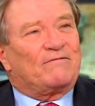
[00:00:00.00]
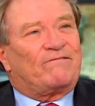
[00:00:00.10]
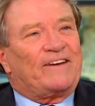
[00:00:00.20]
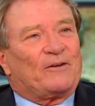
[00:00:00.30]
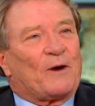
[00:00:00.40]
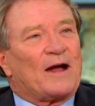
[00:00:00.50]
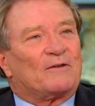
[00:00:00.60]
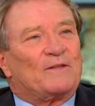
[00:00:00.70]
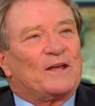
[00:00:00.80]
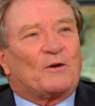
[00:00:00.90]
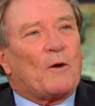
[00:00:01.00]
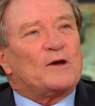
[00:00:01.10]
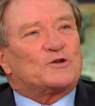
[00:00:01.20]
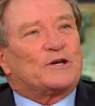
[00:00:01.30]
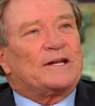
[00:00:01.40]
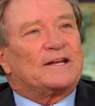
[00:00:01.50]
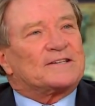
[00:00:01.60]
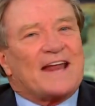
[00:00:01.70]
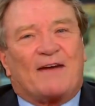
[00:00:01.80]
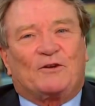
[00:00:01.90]
fear out of the equation. He
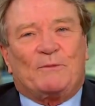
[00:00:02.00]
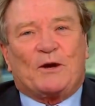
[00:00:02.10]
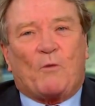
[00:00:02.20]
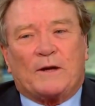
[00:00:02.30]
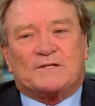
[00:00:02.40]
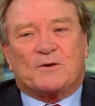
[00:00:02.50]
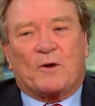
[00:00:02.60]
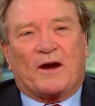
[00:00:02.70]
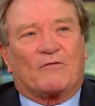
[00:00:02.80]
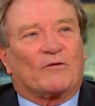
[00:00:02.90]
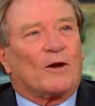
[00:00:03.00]
doesn't have to be quite so careful